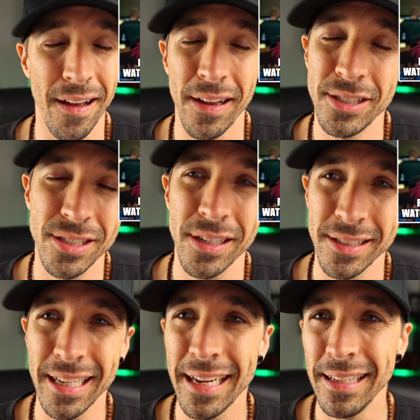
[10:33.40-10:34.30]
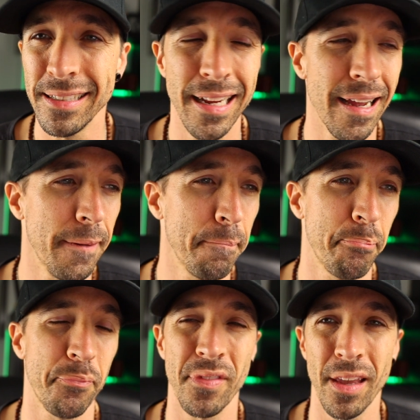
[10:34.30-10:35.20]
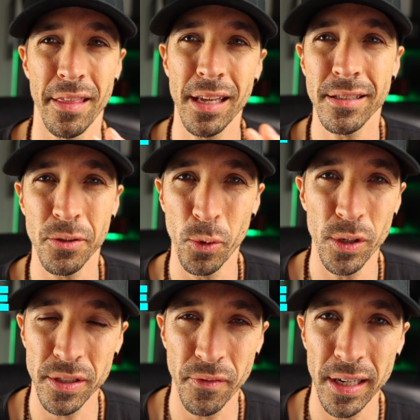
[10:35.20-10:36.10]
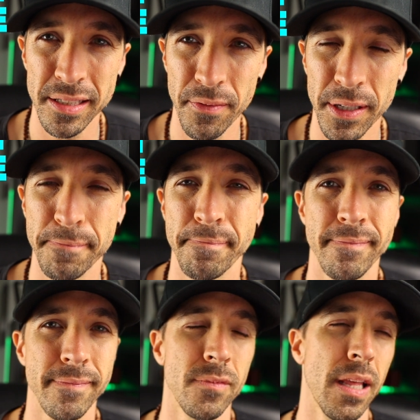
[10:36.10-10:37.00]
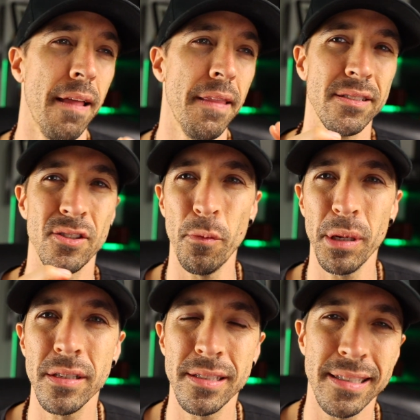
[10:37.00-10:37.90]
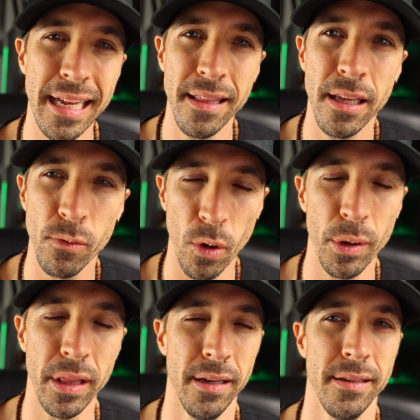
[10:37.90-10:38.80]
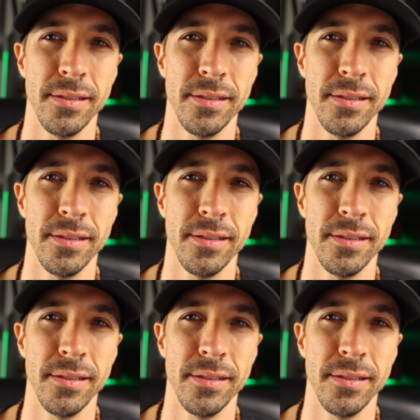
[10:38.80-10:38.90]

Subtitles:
I'm just gonna say this now, I think it's the worst device ever, and that's not because there's anything wrong with it.